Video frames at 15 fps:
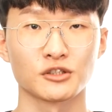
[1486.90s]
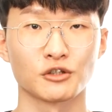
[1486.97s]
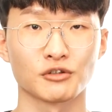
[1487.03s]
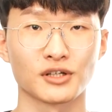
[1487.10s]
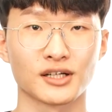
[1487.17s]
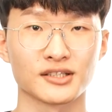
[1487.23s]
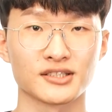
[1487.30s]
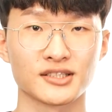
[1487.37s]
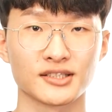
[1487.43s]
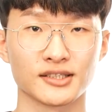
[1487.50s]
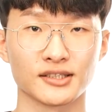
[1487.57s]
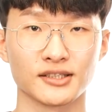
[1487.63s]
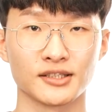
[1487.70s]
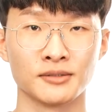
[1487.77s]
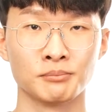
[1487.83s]
As you see
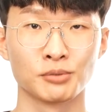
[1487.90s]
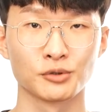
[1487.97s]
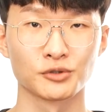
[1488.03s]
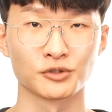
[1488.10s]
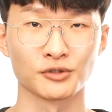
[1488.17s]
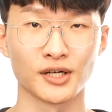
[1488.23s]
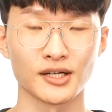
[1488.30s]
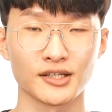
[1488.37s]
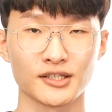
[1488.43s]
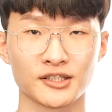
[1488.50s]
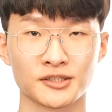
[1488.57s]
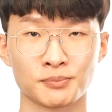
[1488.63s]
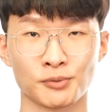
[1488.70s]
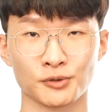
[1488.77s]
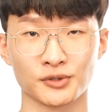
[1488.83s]
here,
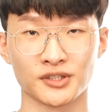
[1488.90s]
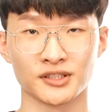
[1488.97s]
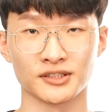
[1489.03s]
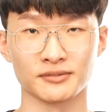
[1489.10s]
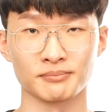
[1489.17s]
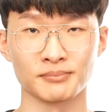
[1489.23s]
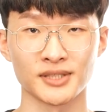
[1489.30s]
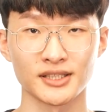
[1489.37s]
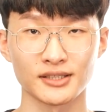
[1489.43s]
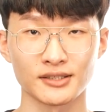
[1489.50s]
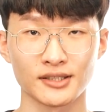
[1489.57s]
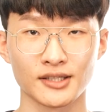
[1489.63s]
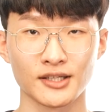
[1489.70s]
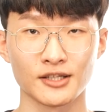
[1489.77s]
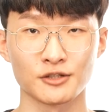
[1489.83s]
import, export,
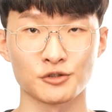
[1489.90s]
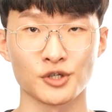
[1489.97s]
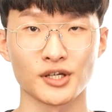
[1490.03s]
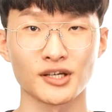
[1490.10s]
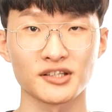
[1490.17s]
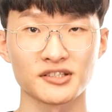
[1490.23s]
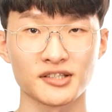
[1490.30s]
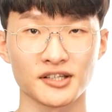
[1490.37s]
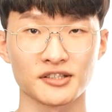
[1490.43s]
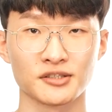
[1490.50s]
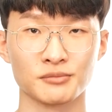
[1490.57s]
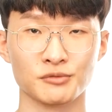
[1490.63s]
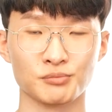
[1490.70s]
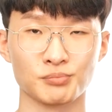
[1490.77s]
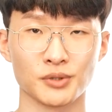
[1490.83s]
and
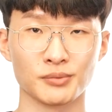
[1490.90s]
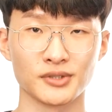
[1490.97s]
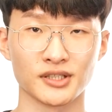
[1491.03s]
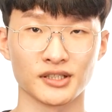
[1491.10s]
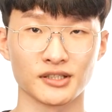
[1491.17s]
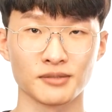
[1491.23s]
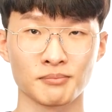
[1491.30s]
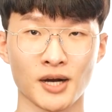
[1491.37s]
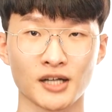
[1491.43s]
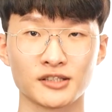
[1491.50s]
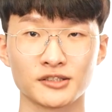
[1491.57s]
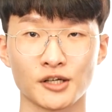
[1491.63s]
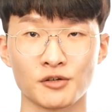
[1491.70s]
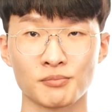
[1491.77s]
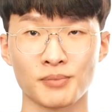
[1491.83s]
JSX syntax
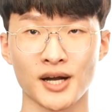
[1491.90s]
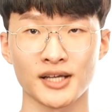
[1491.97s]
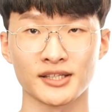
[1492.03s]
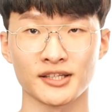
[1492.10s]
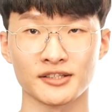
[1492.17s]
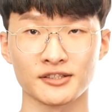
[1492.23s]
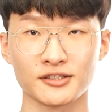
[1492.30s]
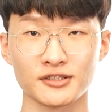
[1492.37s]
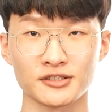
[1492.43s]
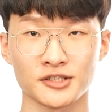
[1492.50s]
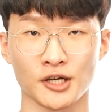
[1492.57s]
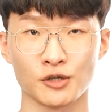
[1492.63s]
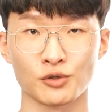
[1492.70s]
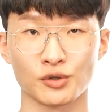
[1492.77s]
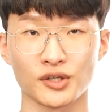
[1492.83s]
are freely used
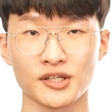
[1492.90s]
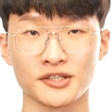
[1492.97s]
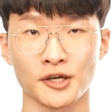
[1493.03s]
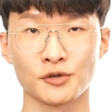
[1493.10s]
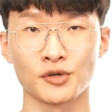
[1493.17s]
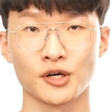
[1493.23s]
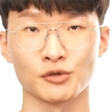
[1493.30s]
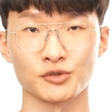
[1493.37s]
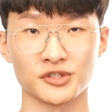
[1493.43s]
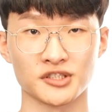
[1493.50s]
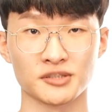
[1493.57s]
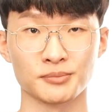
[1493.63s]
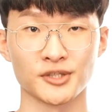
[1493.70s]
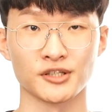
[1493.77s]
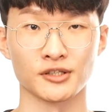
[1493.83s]
in the Markdown
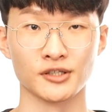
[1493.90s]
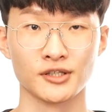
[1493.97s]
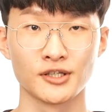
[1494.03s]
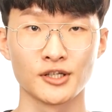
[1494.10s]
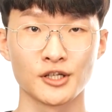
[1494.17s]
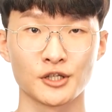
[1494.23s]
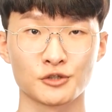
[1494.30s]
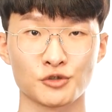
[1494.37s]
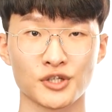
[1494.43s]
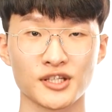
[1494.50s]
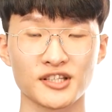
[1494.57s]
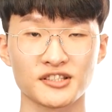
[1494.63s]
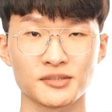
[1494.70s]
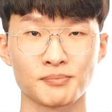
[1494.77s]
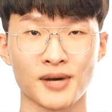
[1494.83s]
file, and the data is
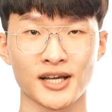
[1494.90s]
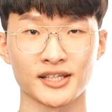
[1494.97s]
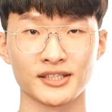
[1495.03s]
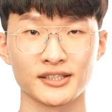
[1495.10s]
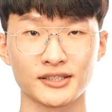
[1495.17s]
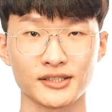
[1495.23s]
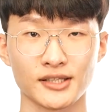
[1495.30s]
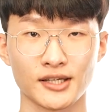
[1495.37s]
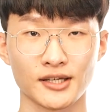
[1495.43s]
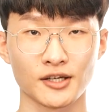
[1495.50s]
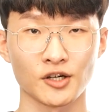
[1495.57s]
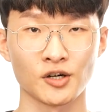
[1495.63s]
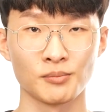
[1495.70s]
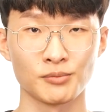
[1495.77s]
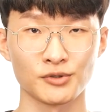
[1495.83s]
passed to the
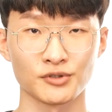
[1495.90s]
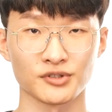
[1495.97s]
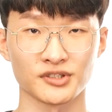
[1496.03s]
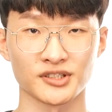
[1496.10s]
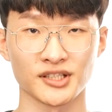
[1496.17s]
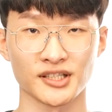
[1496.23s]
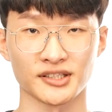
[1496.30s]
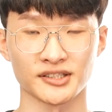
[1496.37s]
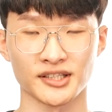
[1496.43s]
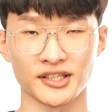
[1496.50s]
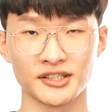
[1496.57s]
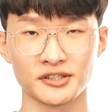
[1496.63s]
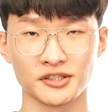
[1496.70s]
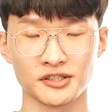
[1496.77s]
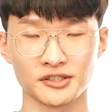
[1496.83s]
JS file
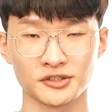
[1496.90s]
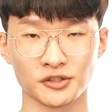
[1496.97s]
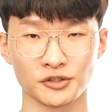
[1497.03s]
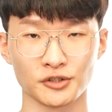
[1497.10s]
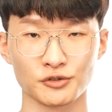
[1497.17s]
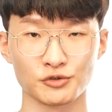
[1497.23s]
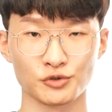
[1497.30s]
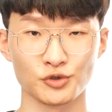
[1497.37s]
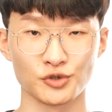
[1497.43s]
component.